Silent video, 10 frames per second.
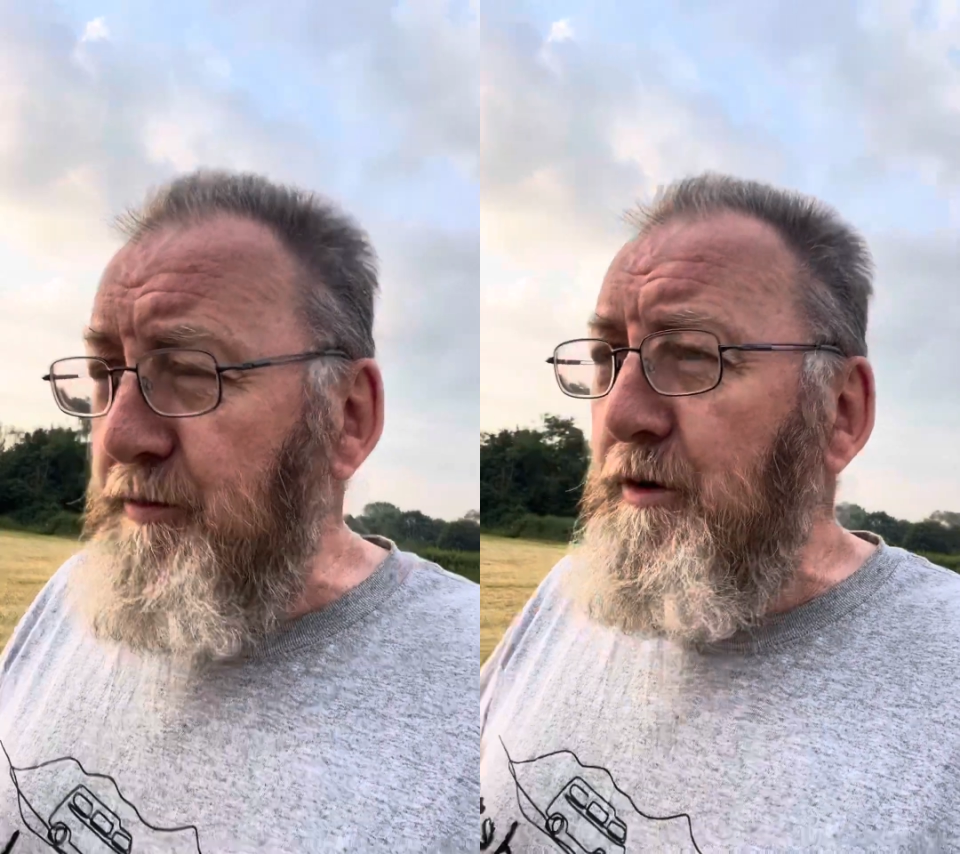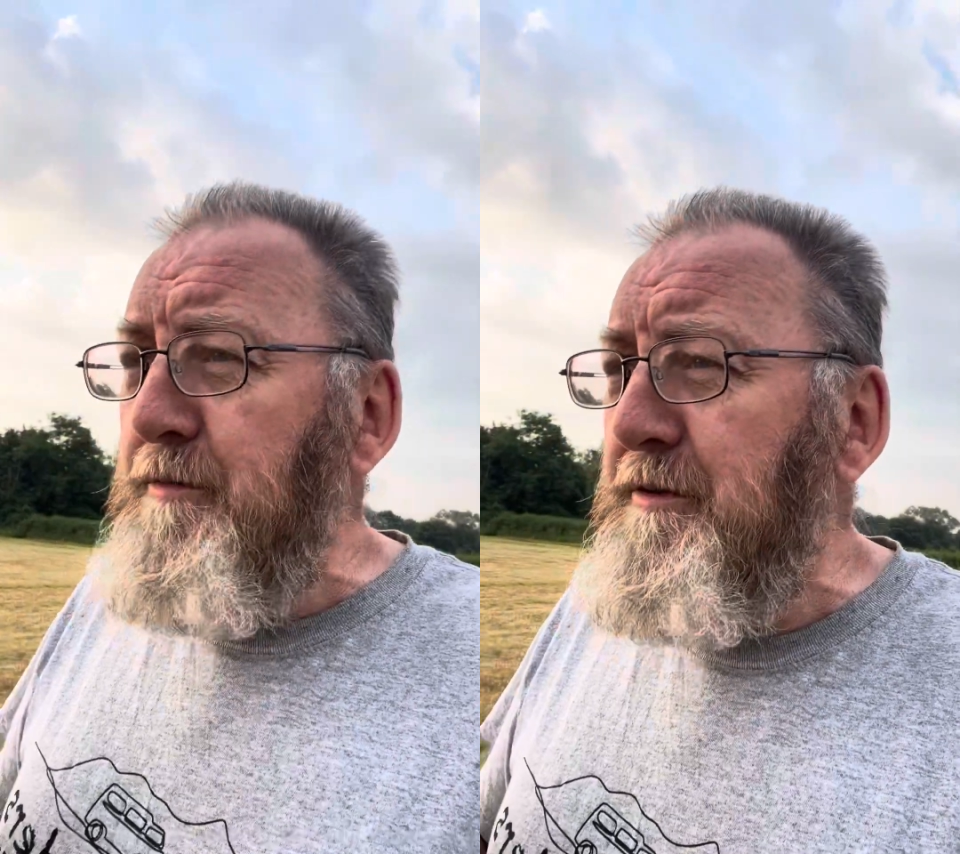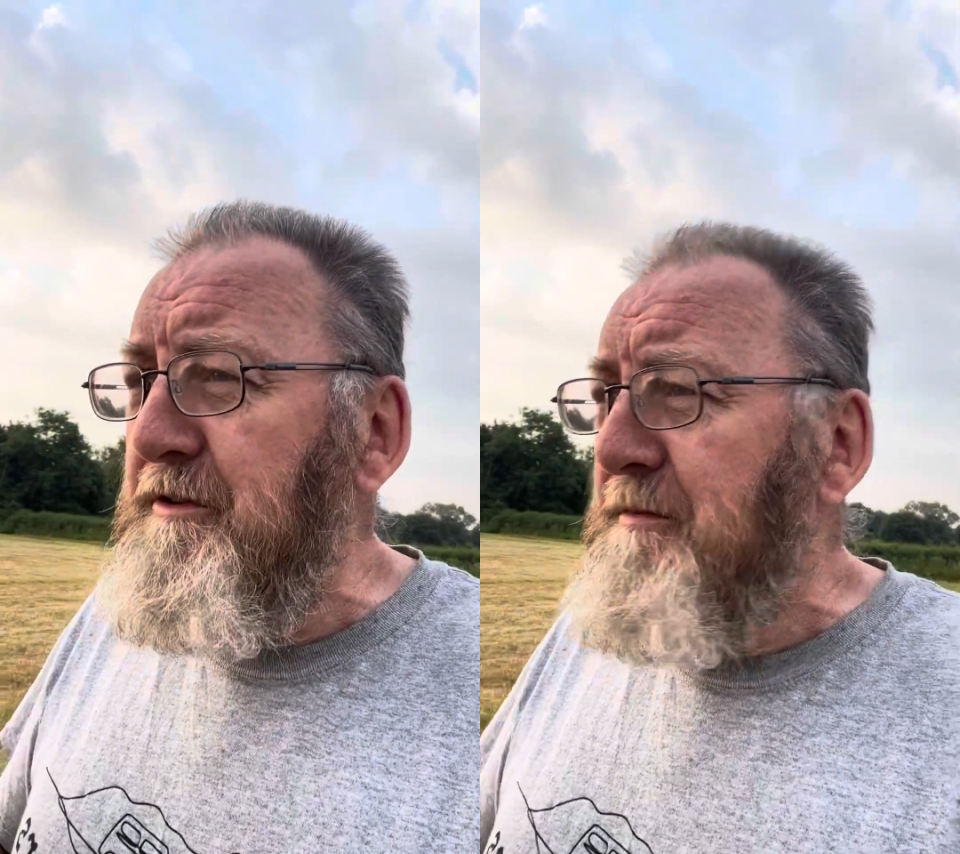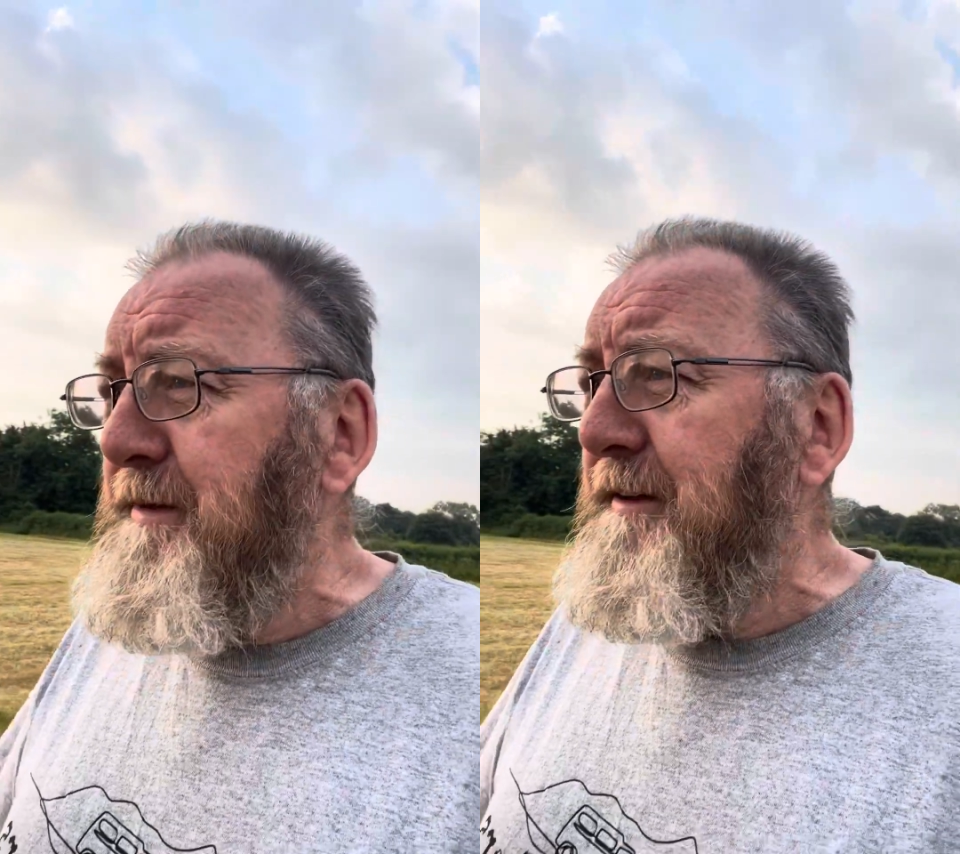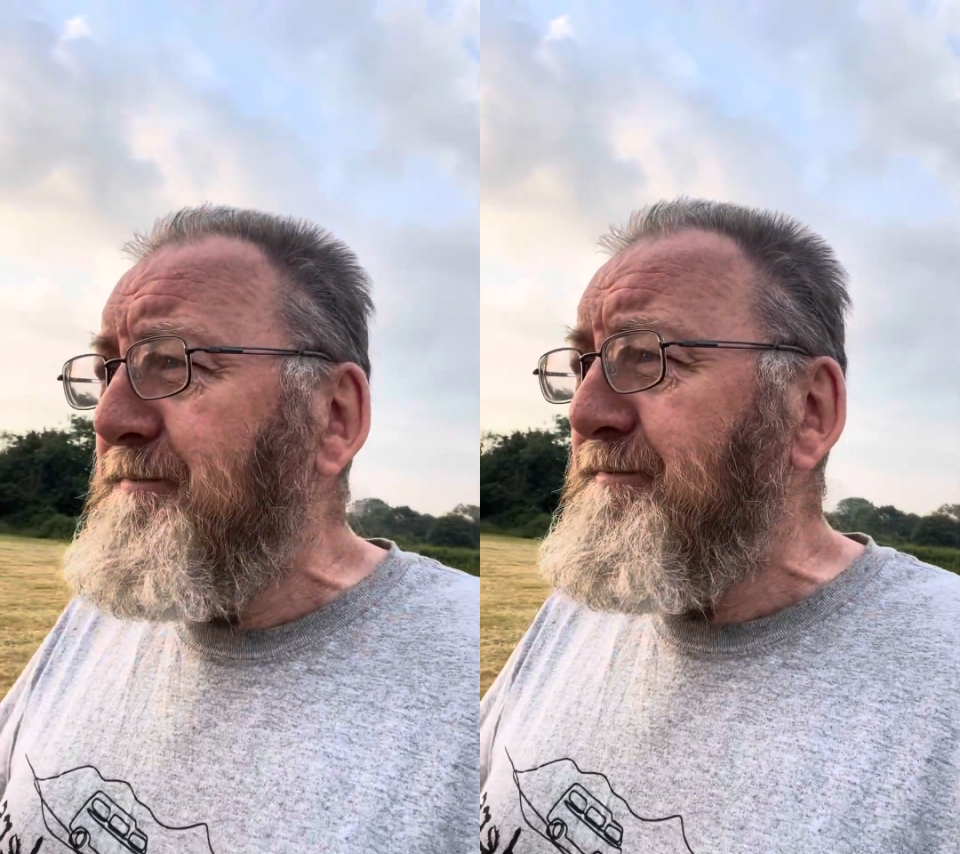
worms or something.